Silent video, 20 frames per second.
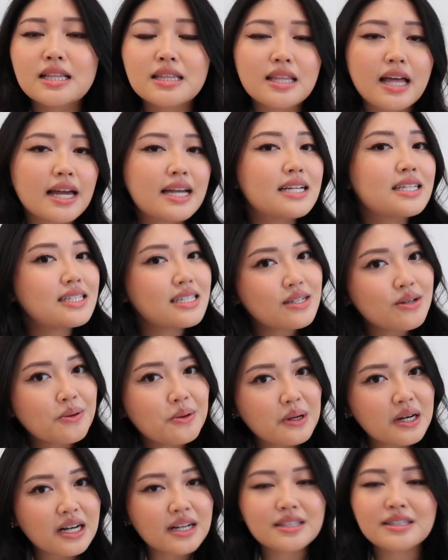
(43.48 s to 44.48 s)
like
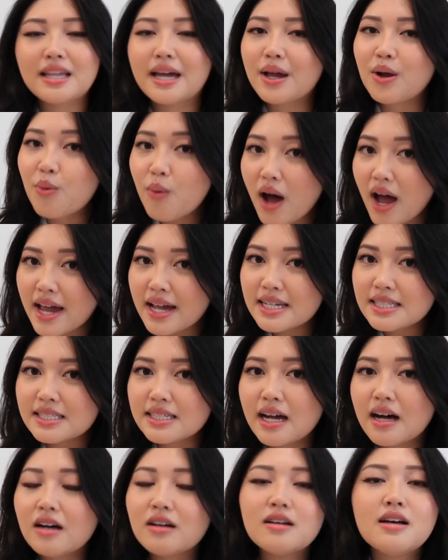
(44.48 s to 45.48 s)
Dior, like
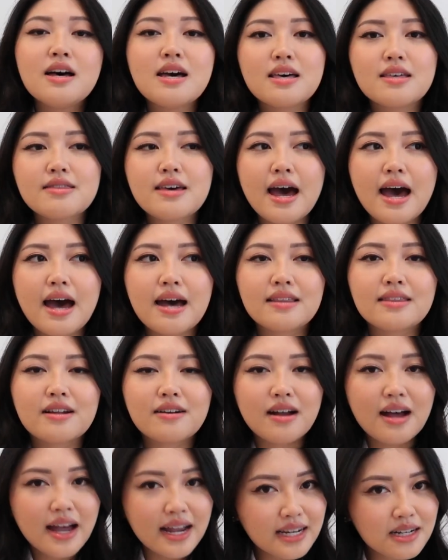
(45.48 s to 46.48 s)
YSL, that
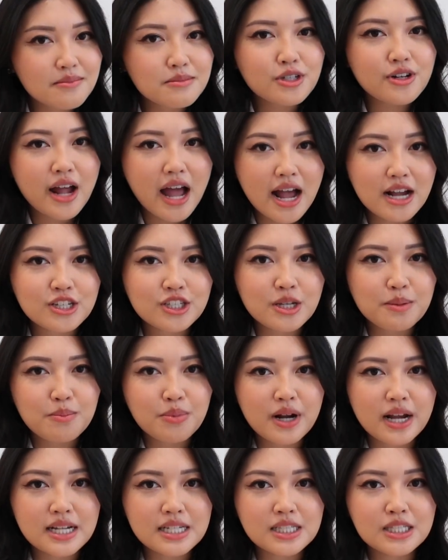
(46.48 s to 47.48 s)
their items are actually
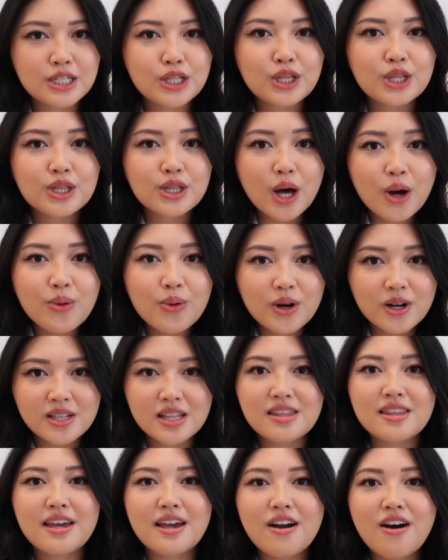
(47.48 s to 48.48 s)
priced lower
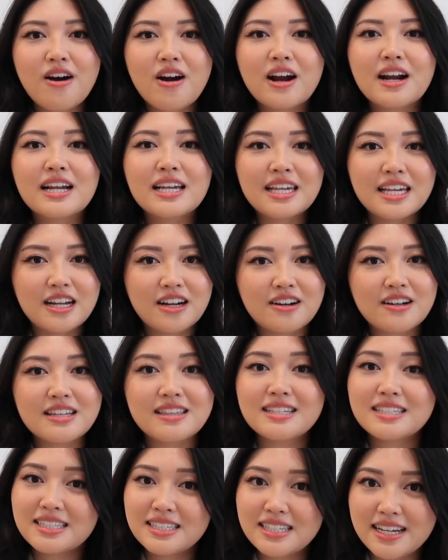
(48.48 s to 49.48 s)
than they are here
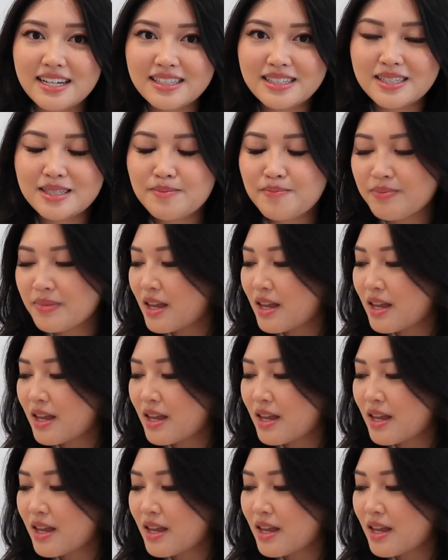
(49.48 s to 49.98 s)
in the States.